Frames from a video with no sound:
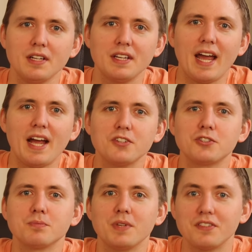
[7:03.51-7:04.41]

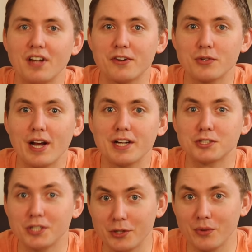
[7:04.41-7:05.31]
Cash is not
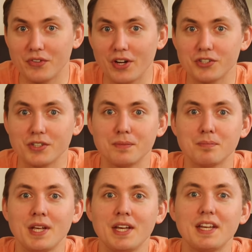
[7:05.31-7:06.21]
trash in a recession.
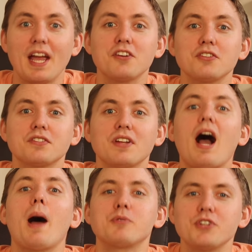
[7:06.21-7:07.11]
Cash is
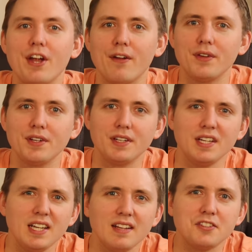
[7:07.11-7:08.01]
optionality.
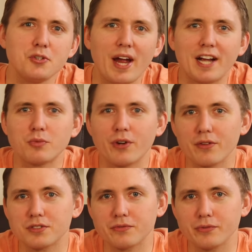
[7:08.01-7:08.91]
It lets you act when
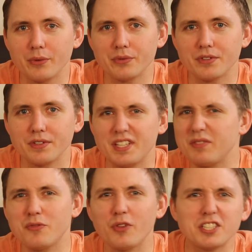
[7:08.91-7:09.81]
others are frozen. It
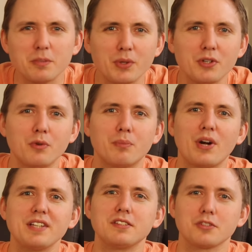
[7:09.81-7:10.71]
gives you flexibility when
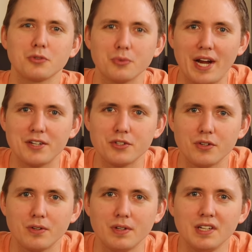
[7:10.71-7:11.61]
prices are
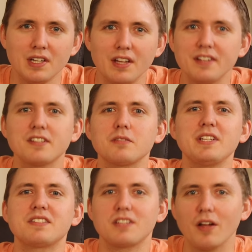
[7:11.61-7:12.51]
irrational. That doesn't
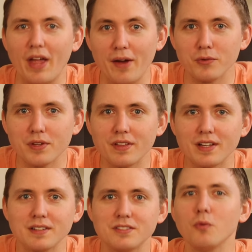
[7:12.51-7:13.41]
mean sell
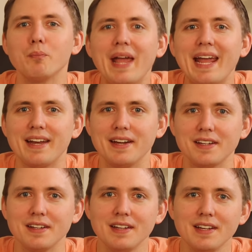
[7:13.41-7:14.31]
everything. Don't
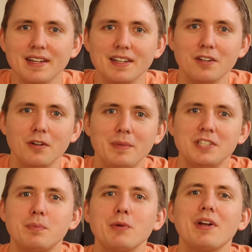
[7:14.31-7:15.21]
panic. It
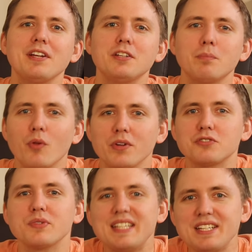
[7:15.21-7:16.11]
means be ready to deploy
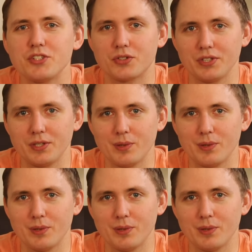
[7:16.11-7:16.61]
strategically.